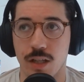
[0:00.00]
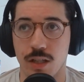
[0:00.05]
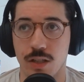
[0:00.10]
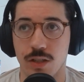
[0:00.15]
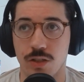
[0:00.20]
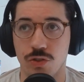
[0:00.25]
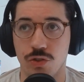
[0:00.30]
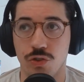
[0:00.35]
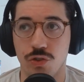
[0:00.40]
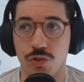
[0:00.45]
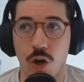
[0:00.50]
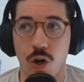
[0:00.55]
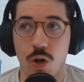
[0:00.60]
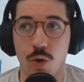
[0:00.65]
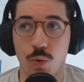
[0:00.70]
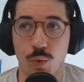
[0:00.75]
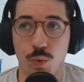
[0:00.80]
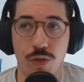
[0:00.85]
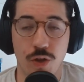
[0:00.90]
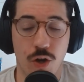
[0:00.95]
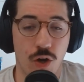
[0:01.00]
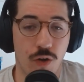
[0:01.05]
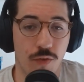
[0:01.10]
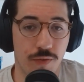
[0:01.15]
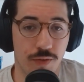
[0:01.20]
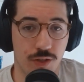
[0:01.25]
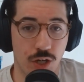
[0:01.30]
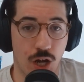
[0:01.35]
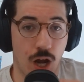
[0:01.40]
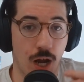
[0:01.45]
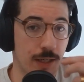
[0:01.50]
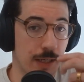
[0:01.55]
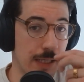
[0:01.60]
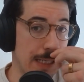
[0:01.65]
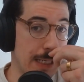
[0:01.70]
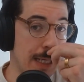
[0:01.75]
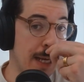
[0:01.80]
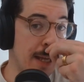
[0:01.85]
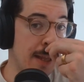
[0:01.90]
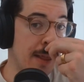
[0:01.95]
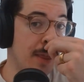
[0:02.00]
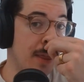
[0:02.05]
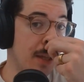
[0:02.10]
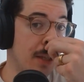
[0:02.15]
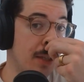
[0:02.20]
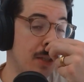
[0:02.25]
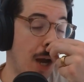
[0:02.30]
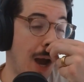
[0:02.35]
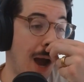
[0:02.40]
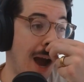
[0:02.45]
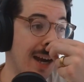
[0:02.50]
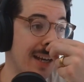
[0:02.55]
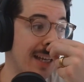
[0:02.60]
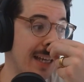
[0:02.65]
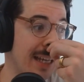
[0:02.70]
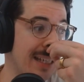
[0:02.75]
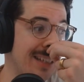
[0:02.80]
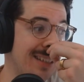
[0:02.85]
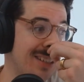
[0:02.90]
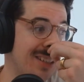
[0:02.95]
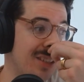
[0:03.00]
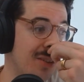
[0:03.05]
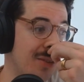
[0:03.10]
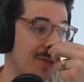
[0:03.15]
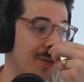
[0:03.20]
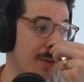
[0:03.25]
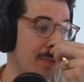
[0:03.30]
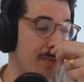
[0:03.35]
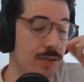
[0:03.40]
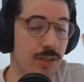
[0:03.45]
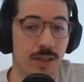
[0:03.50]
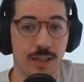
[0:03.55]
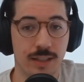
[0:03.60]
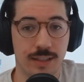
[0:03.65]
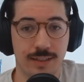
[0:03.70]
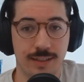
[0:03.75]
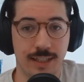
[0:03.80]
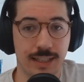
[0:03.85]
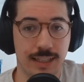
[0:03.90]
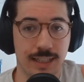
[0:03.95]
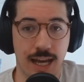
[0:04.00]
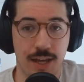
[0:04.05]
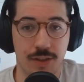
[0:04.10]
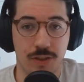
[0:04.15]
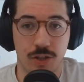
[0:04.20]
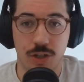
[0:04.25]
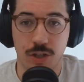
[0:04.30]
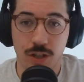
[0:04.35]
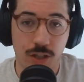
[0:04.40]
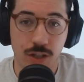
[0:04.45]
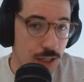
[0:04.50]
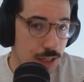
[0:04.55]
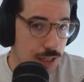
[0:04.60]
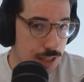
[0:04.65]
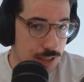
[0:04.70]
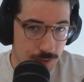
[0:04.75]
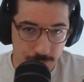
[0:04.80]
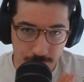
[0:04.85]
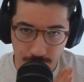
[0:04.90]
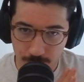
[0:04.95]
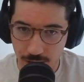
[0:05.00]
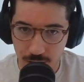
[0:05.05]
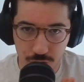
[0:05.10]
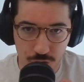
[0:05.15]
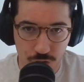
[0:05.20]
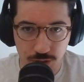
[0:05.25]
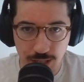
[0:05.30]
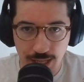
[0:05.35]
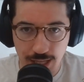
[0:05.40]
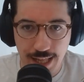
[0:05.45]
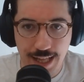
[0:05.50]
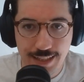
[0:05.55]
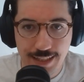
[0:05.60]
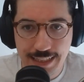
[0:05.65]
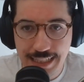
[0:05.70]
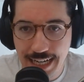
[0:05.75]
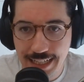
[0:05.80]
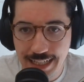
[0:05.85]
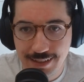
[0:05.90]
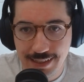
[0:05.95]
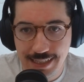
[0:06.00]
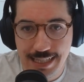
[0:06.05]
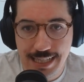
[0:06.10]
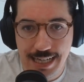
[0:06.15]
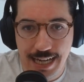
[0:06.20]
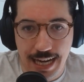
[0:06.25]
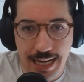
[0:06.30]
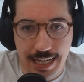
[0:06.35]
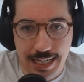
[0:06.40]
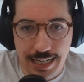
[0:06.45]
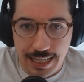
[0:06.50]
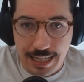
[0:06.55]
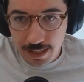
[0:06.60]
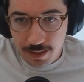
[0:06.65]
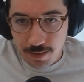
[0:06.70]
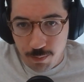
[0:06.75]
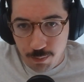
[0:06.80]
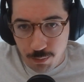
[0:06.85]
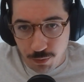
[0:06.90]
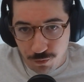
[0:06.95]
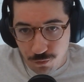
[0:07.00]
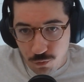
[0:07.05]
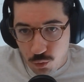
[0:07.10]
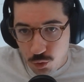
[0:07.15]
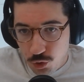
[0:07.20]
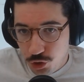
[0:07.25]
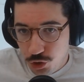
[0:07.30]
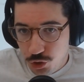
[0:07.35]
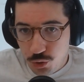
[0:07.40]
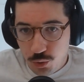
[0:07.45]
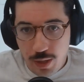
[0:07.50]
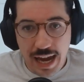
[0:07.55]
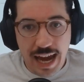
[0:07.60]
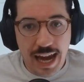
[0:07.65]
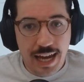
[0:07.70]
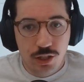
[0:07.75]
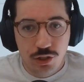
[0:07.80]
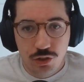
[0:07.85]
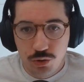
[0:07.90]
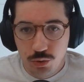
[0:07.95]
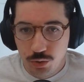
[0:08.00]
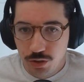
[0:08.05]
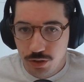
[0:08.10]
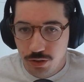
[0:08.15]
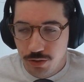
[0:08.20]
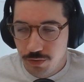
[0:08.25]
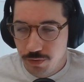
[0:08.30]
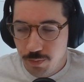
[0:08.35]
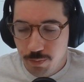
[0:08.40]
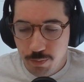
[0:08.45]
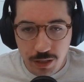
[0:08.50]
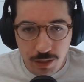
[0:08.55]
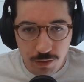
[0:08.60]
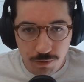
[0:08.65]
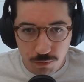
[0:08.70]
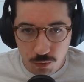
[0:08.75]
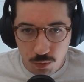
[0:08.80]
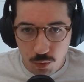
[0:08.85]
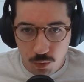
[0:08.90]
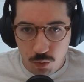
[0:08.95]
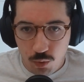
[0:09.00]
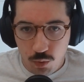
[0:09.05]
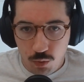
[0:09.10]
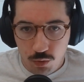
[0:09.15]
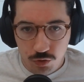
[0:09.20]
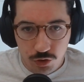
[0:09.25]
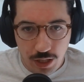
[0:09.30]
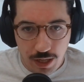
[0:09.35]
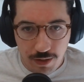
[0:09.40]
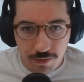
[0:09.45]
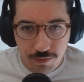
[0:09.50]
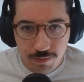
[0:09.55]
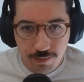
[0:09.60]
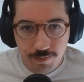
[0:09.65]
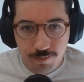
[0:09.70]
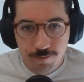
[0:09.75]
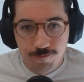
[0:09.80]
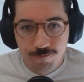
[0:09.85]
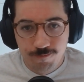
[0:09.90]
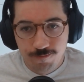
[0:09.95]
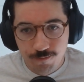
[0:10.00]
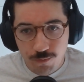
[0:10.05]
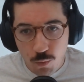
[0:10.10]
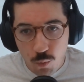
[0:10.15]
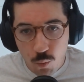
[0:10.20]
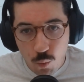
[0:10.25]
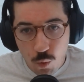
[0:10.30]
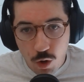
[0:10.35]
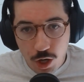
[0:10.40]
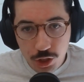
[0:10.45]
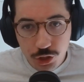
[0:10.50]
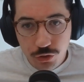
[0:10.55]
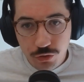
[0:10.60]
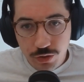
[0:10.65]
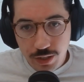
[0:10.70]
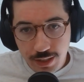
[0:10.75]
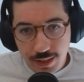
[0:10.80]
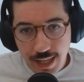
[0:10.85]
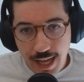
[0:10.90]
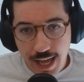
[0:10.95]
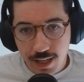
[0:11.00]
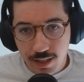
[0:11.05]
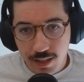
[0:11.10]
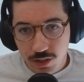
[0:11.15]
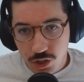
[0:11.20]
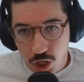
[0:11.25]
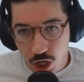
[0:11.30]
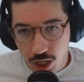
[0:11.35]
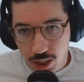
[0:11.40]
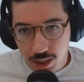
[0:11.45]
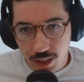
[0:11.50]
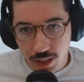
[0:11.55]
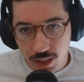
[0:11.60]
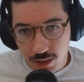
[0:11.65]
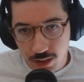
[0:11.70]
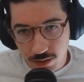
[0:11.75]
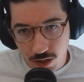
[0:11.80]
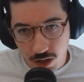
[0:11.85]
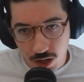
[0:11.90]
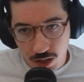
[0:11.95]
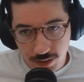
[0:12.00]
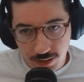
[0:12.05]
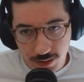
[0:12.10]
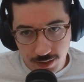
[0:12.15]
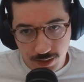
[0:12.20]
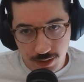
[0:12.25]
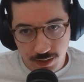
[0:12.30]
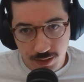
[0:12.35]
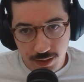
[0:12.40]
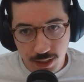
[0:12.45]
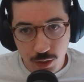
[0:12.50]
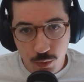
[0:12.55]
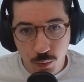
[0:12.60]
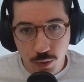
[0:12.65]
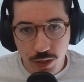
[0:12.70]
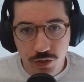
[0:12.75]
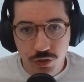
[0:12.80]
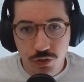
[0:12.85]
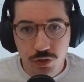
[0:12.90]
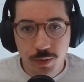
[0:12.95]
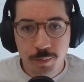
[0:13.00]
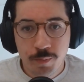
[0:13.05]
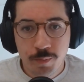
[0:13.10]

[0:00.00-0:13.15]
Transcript: start with all the talking. Get the talking and the script together. Make sure that that's nice and tight before you do any sort of B-roll stuff. Once you get that talking on the sequence,